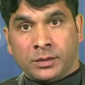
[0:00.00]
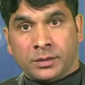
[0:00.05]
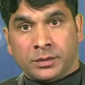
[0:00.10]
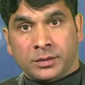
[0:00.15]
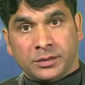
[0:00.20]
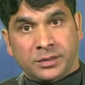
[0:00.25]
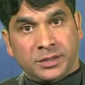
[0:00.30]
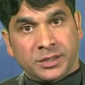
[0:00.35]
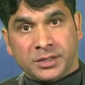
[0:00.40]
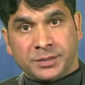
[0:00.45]

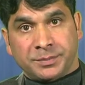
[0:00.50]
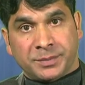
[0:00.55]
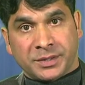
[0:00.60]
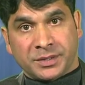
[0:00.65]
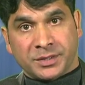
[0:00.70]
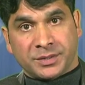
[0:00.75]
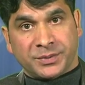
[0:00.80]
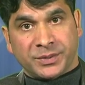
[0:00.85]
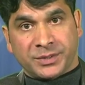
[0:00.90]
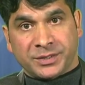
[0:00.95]
This
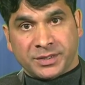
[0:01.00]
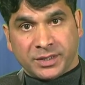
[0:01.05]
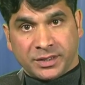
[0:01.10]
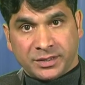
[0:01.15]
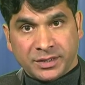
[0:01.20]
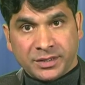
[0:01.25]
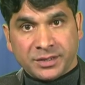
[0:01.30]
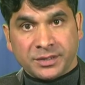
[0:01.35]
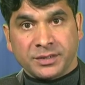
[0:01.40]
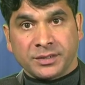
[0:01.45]
principle
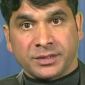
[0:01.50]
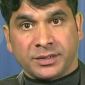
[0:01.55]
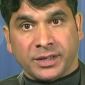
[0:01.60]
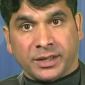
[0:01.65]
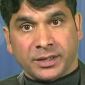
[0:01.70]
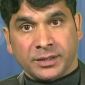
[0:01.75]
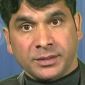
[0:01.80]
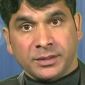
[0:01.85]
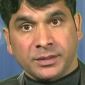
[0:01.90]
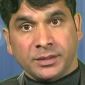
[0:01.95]
suggests
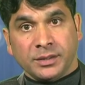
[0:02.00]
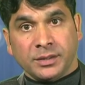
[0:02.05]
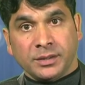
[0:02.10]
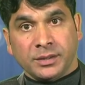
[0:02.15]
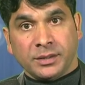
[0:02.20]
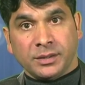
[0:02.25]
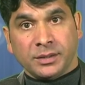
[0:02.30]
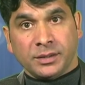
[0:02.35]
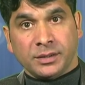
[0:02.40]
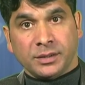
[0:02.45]
that
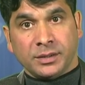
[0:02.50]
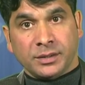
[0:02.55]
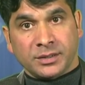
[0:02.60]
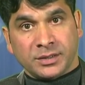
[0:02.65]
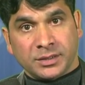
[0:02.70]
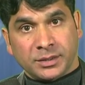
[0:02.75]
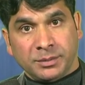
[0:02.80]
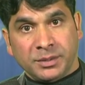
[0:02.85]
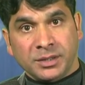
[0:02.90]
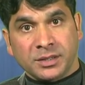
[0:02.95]

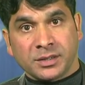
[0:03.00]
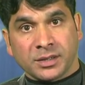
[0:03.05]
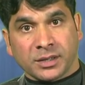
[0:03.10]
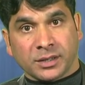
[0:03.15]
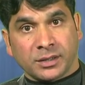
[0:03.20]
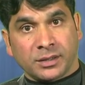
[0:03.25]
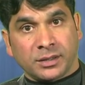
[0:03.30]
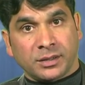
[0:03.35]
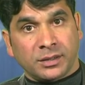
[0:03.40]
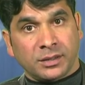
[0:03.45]

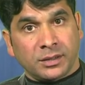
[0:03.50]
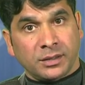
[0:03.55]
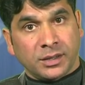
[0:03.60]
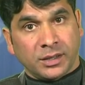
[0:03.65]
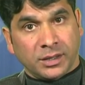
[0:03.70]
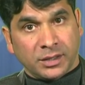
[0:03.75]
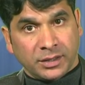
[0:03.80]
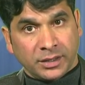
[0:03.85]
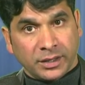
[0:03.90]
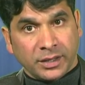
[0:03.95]
symmetrical
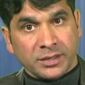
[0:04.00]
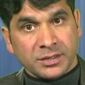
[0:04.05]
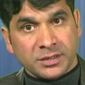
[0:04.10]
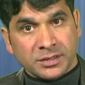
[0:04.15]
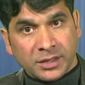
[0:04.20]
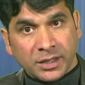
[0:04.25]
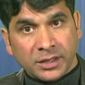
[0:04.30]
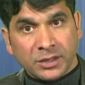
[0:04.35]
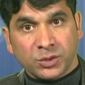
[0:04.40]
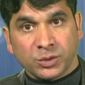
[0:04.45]
areas
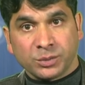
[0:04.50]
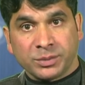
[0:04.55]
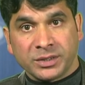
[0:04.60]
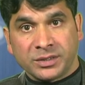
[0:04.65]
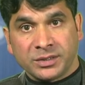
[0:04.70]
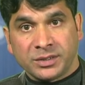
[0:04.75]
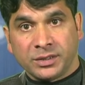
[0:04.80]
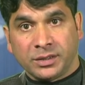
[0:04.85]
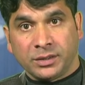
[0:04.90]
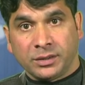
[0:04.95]
tend to be
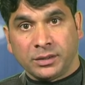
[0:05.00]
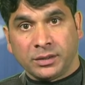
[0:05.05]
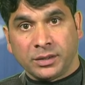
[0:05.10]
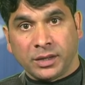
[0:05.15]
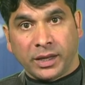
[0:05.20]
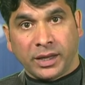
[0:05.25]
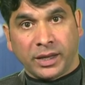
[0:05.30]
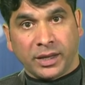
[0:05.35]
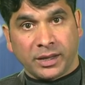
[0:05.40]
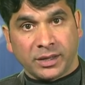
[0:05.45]
seen
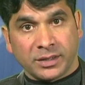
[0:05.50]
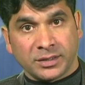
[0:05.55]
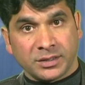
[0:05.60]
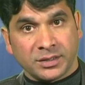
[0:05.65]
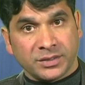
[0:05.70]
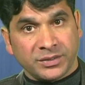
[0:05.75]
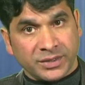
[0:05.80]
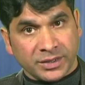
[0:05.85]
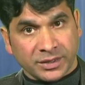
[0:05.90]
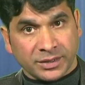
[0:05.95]

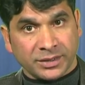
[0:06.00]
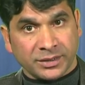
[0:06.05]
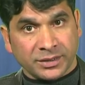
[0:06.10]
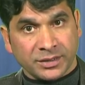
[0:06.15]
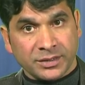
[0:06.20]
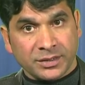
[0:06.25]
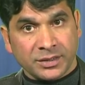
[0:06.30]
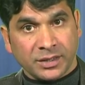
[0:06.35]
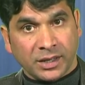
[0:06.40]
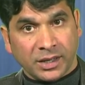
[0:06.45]
as
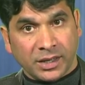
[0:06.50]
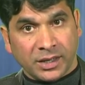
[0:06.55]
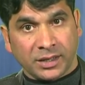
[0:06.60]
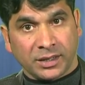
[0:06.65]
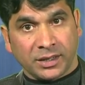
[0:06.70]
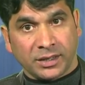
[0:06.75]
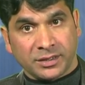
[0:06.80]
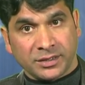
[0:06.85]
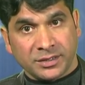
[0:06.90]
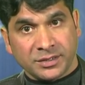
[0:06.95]
figures
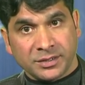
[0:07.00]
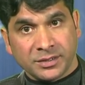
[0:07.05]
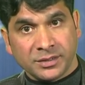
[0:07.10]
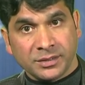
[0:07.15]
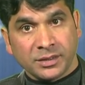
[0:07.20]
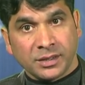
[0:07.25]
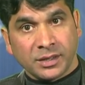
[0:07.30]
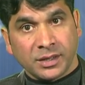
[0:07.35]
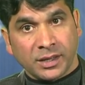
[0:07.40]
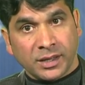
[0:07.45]
against
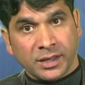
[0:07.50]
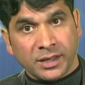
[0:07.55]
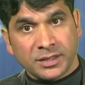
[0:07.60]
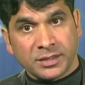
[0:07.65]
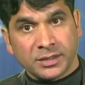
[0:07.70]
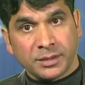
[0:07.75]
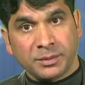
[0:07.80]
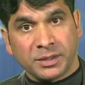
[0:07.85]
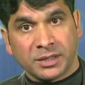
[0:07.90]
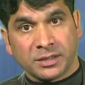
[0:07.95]

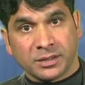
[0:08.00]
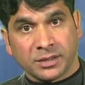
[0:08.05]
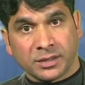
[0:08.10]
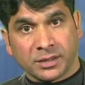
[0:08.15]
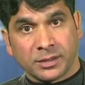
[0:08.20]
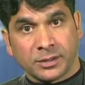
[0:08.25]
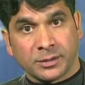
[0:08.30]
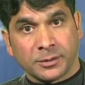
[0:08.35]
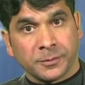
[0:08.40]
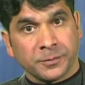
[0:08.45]

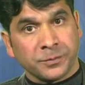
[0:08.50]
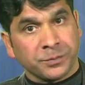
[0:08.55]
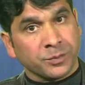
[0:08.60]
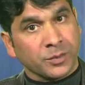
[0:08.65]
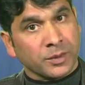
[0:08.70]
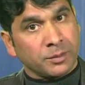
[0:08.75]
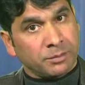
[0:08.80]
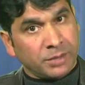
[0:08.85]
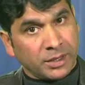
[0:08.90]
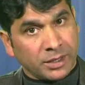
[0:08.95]
asymmetrical
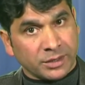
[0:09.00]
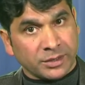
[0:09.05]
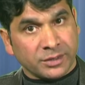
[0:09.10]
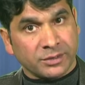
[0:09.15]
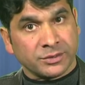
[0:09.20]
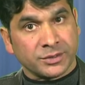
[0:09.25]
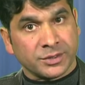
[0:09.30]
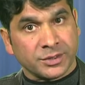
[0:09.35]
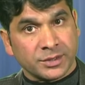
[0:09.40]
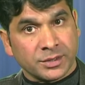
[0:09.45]

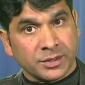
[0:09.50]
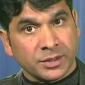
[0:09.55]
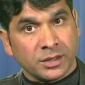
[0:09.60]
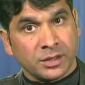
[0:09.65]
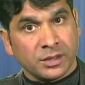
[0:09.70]
backgrounds.